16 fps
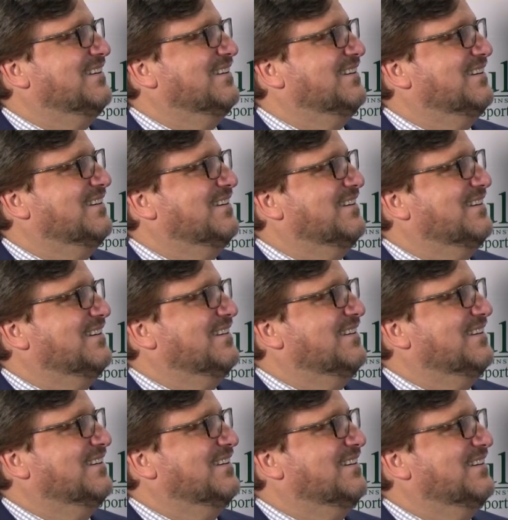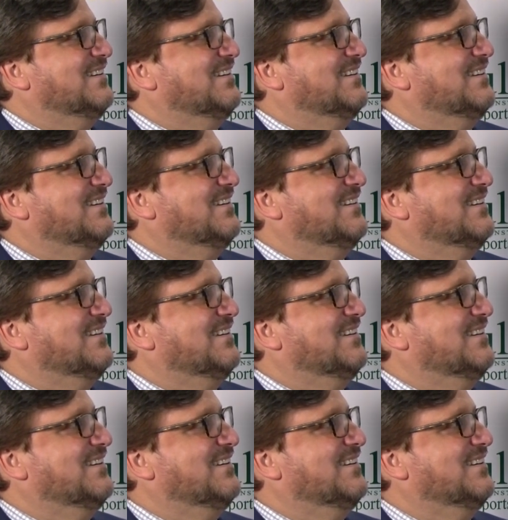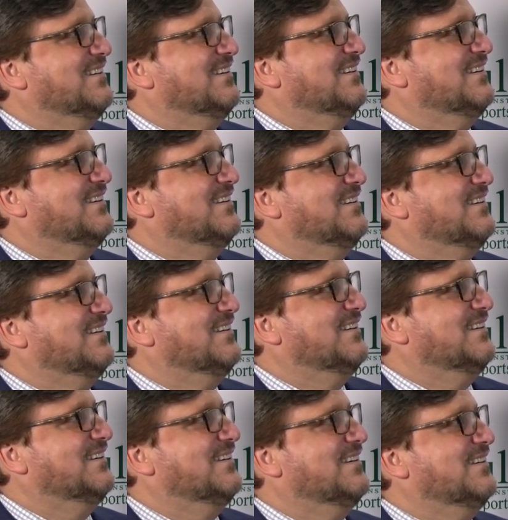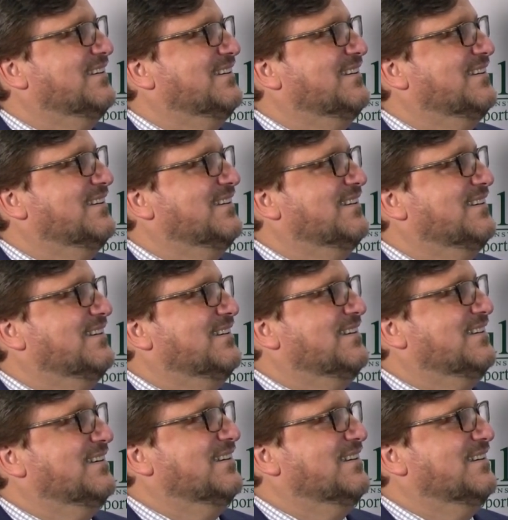[no speech]